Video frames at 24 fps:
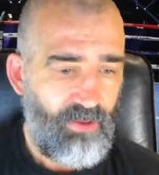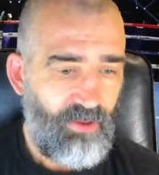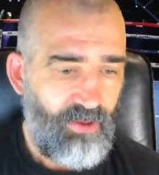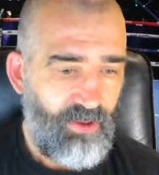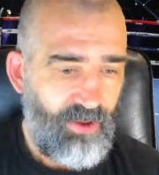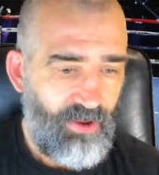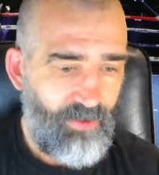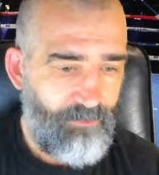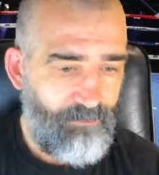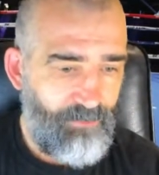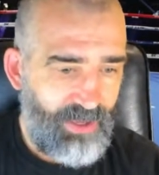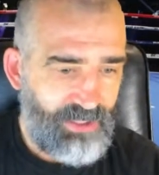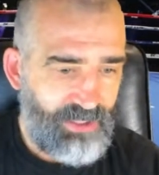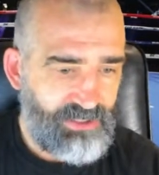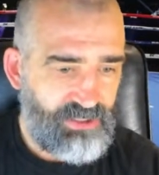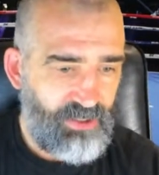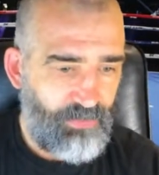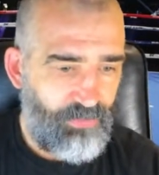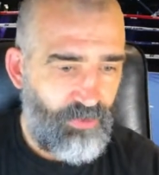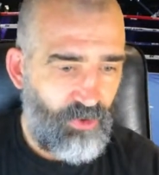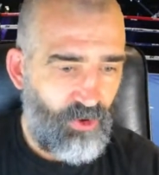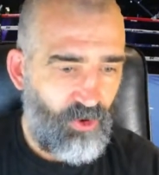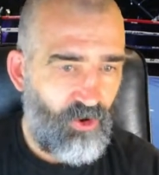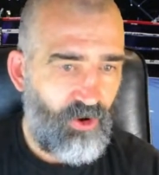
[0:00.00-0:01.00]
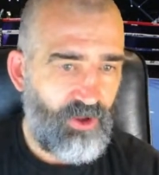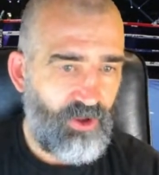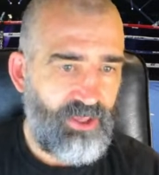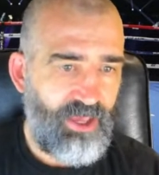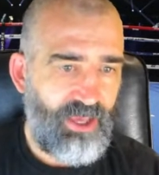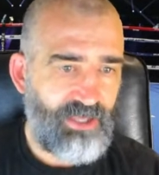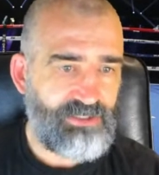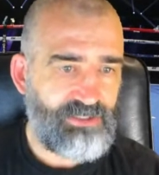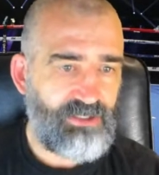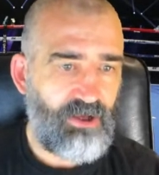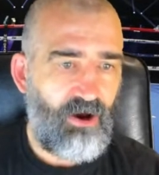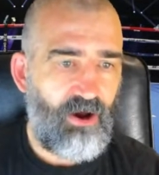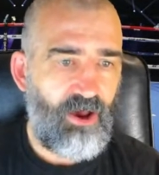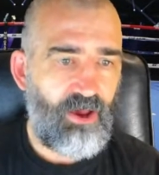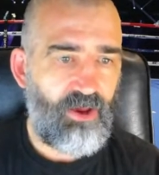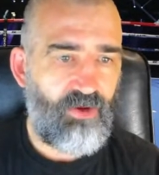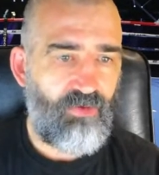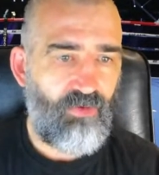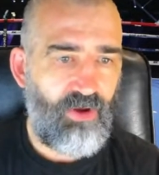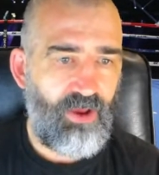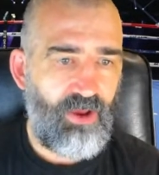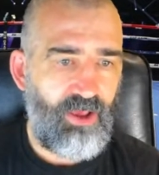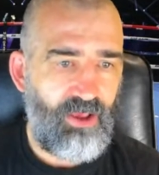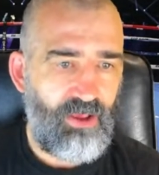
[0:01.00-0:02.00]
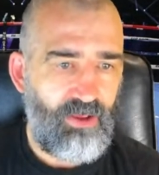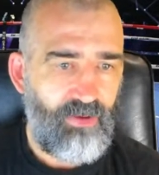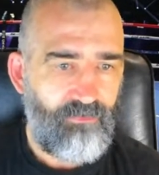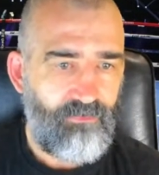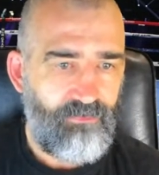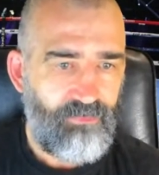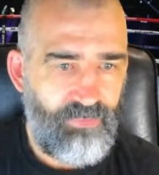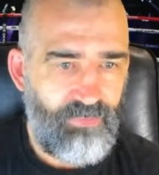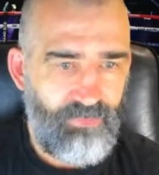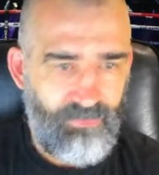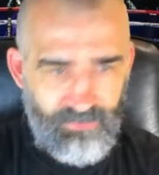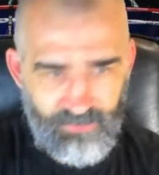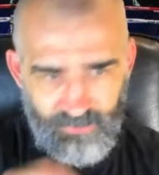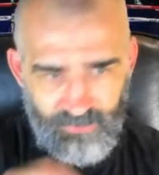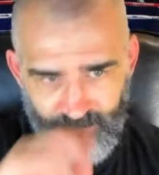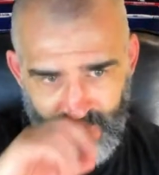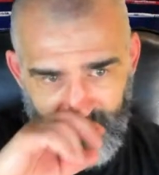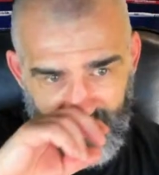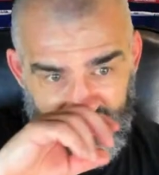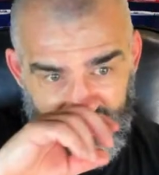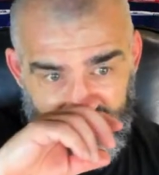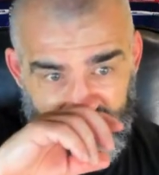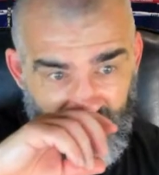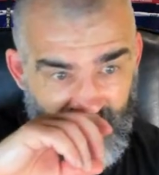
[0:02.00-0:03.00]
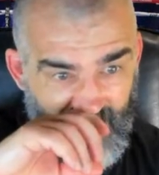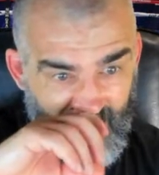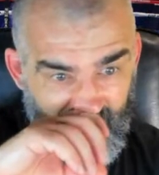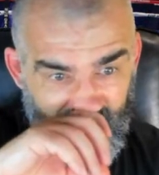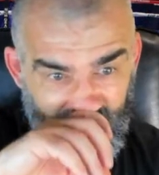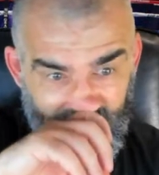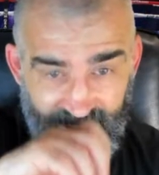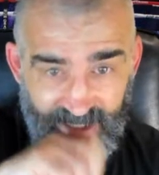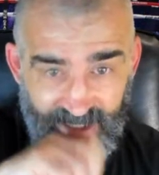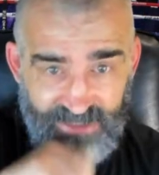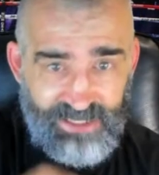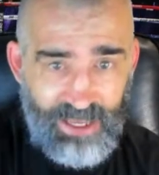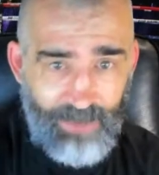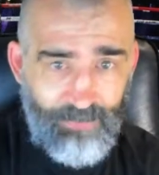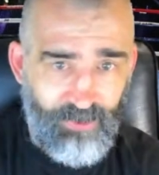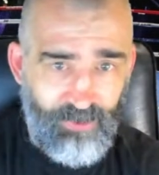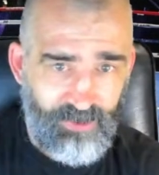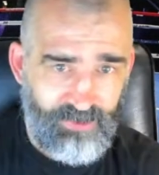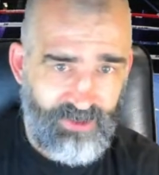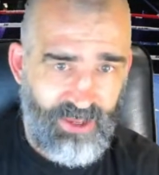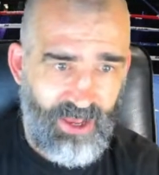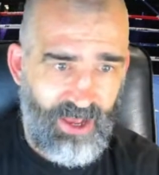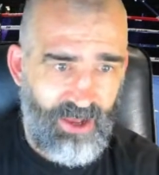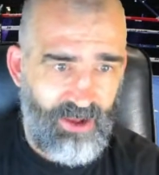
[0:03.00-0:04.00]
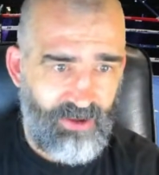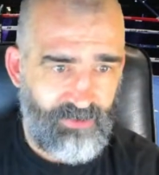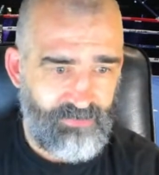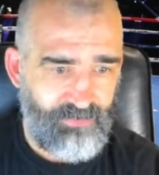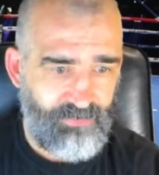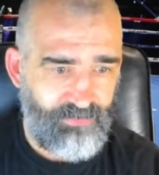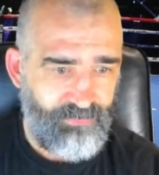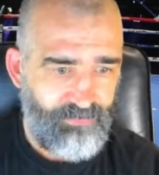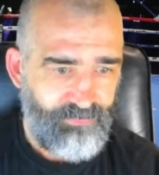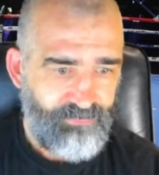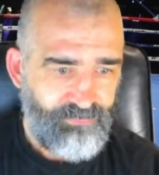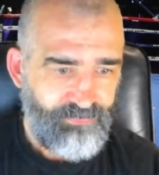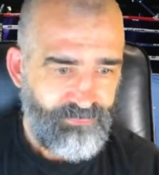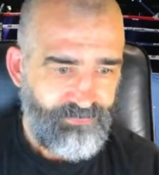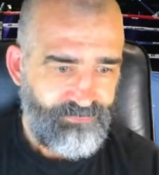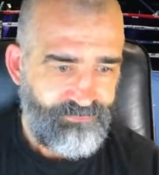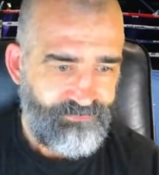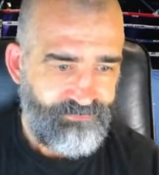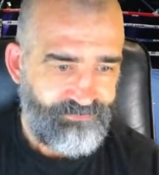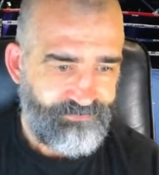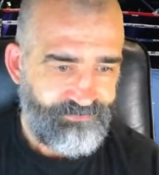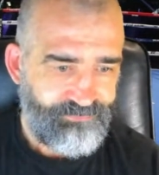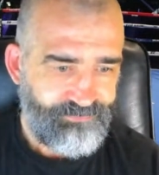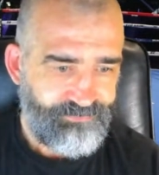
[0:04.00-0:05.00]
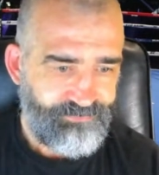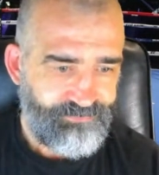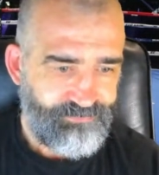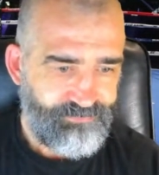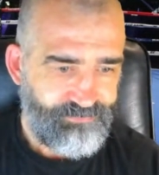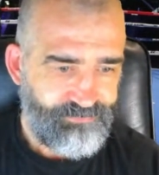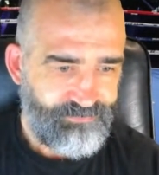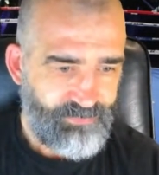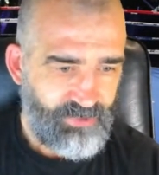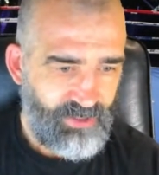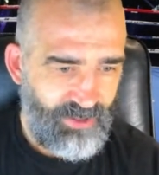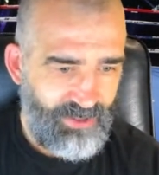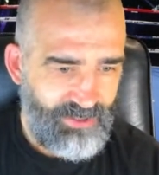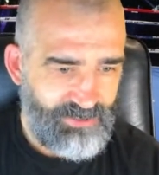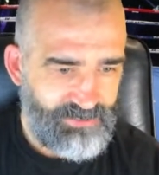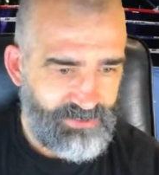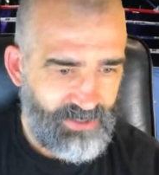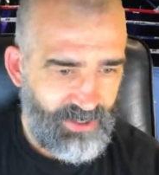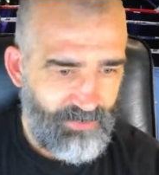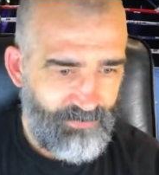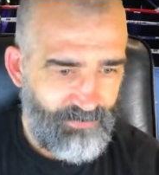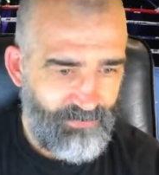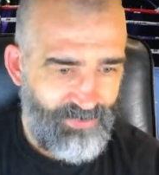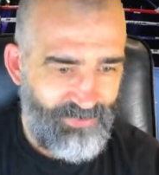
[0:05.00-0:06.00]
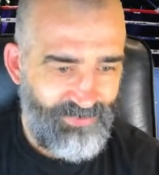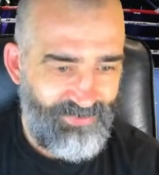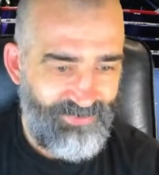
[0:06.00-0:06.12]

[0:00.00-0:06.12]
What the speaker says: And Mick Tabor, yes, I agree. Big J, ease up on Carlton. Ease up.